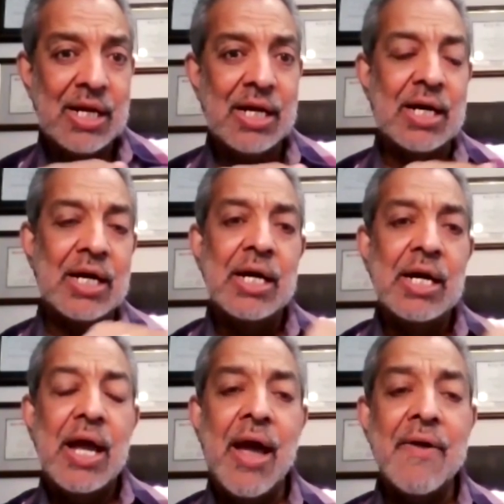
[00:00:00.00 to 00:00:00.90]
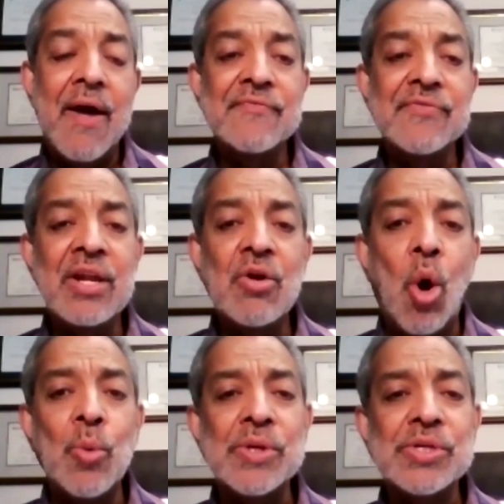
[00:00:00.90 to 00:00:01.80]
And then
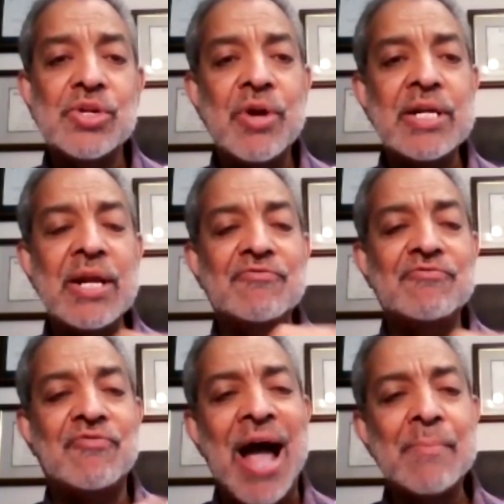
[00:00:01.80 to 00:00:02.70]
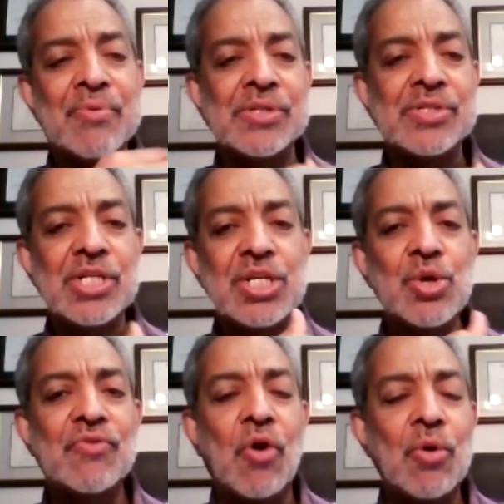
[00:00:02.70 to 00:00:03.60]
always creating vibrancy.
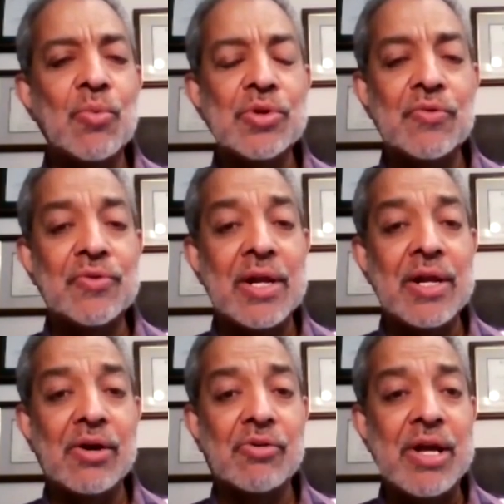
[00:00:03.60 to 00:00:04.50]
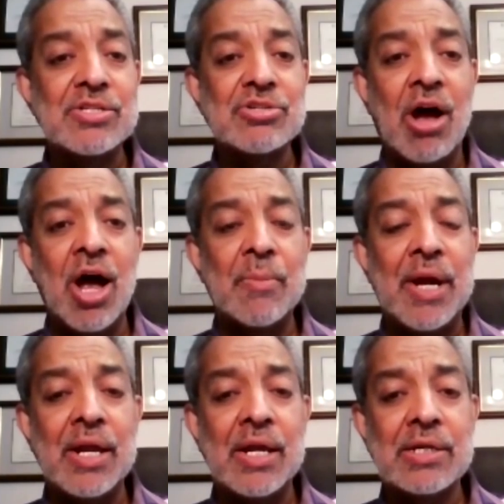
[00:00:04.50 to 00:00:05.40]
You've done a great job
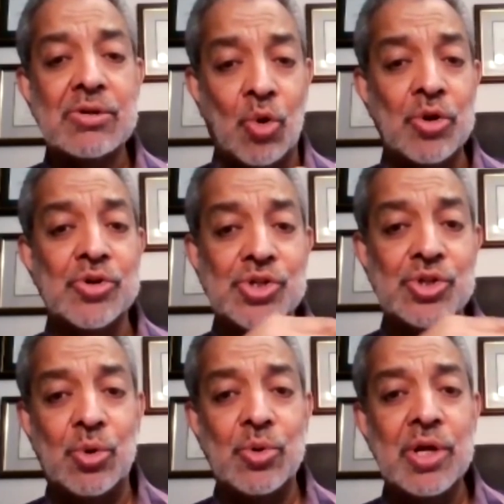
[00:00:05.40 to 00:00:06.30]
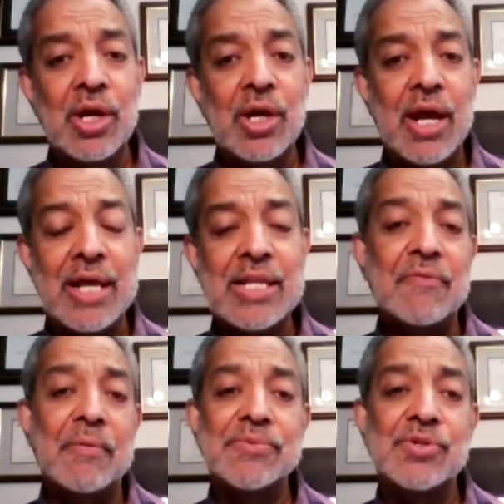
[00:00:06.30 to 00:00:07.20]
at Cornerstone, as
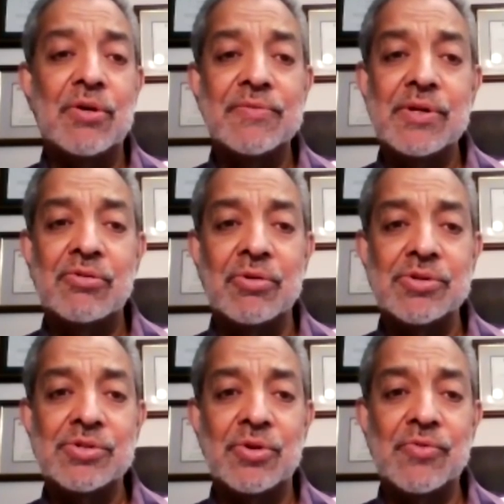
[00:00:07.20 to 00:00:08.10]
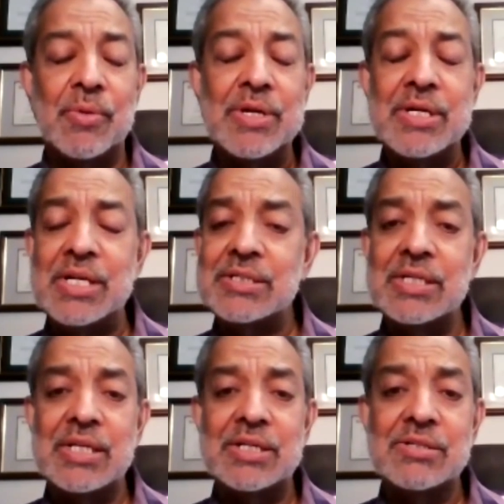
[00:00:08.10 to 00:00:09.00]
I've observed Cornerstone from a
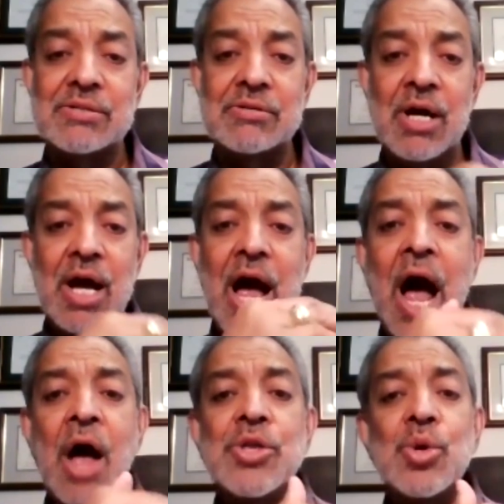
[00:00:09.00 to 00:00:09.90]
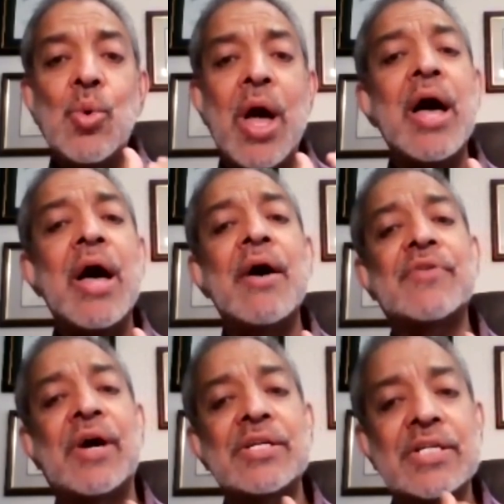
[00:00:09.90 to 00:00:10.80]
distance, as to how you
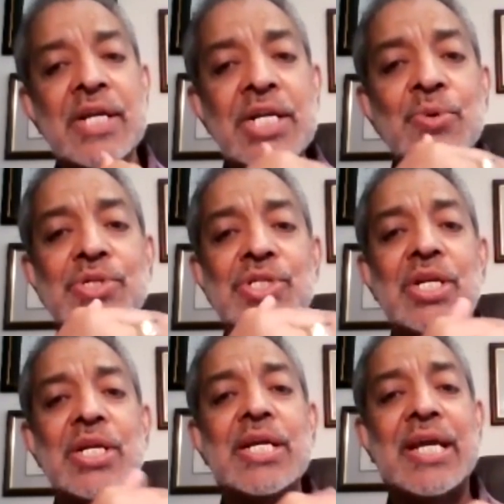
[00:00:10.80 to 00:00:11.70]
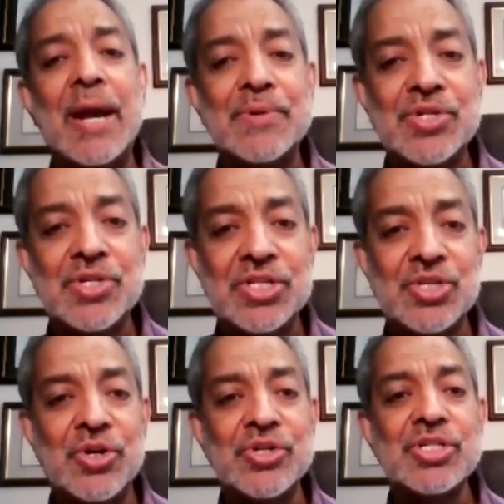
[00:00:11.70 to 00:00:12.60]
have continuously kept the
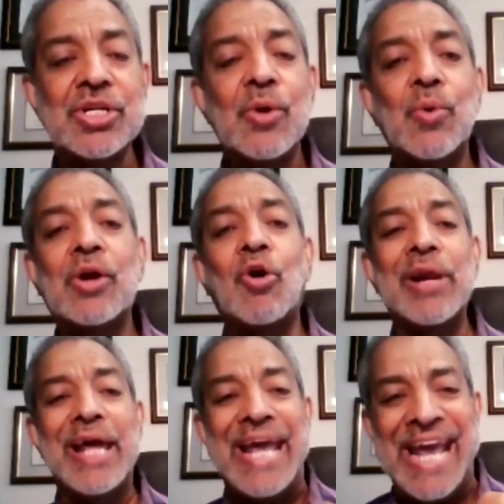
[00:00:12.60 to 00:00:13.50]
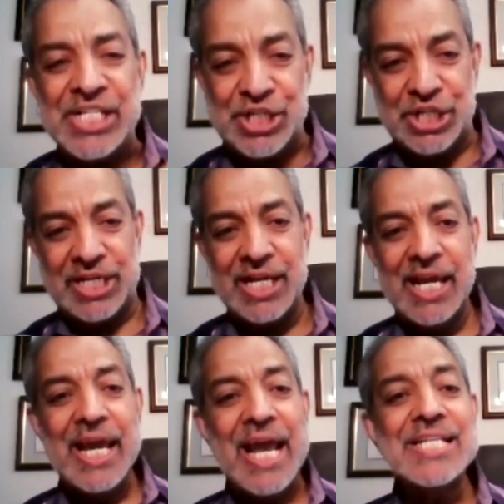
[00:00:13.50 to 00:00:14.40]
church what I call edgy.
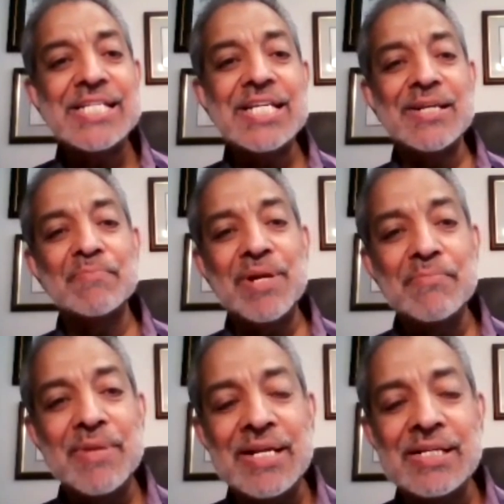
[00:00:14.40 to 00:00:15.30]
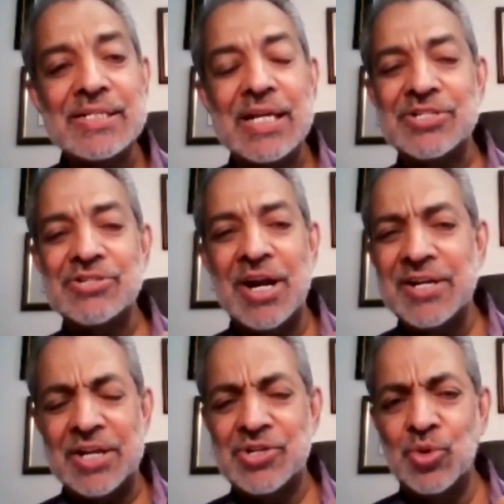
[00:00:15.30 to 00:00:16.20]
Edgy simply means it's
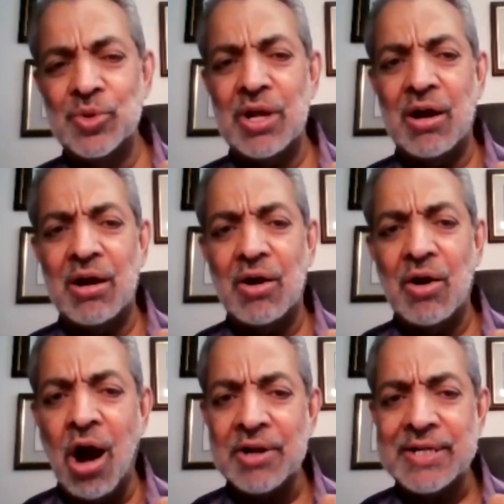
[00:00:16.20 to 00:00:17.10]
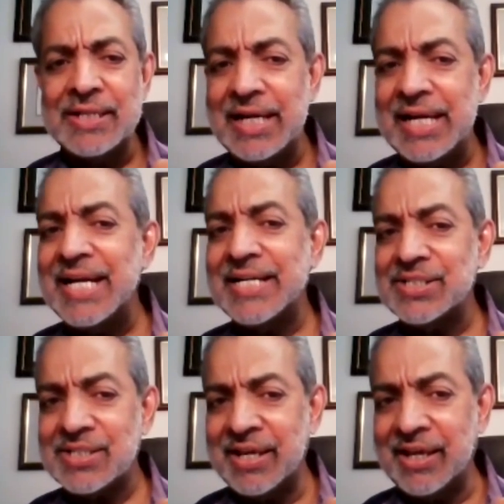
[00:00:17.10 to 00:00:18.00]
not just doing the hot and the
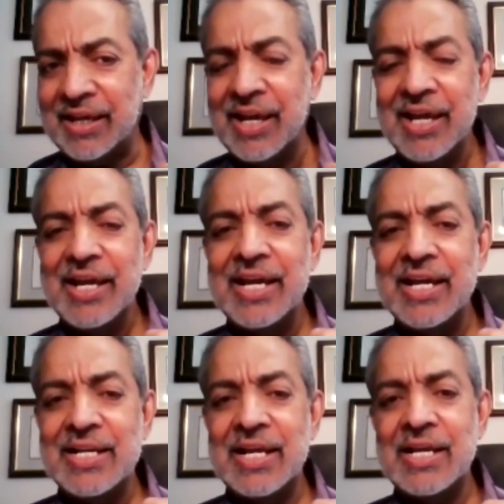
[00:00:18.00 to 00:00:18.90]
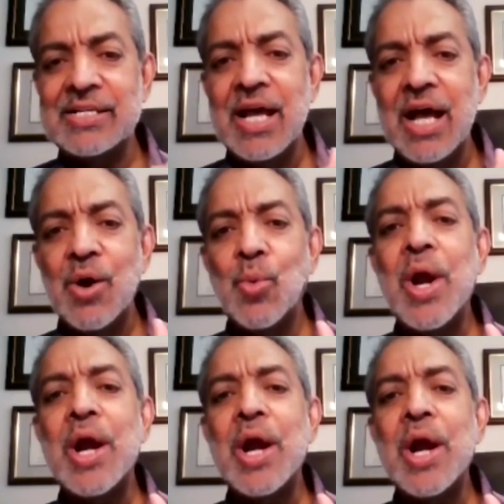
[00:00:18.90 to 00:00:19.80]
latest thing. It is,
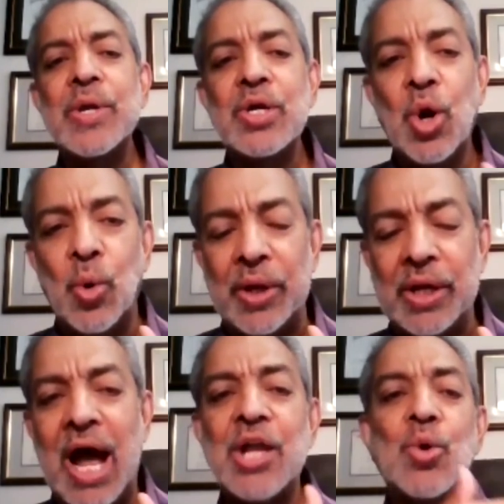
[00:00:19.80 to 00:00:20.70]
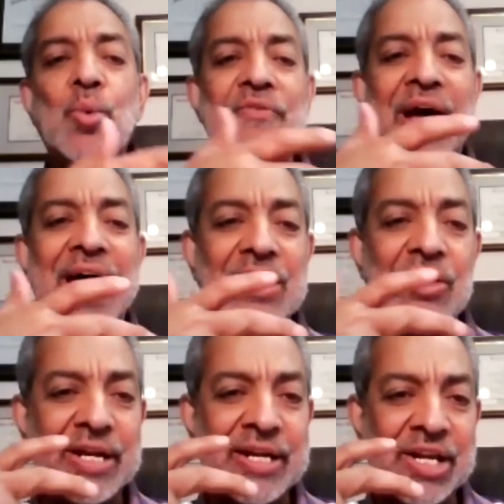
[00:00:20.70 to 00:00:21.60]
where are we going? I know we've had
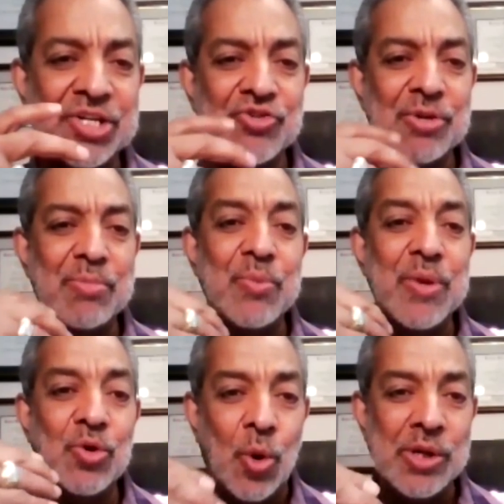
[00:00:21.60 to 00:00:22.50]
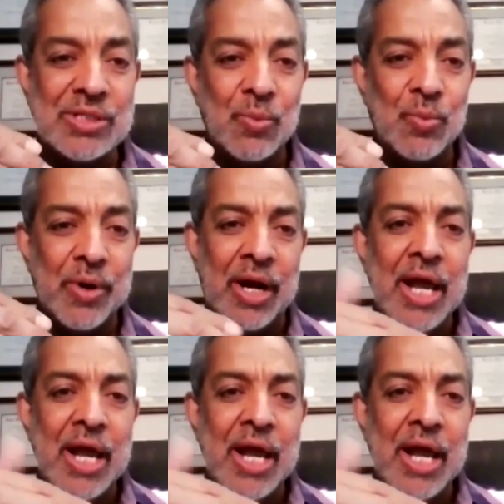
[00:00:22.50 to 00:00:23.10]
great history, but we're going somewhere.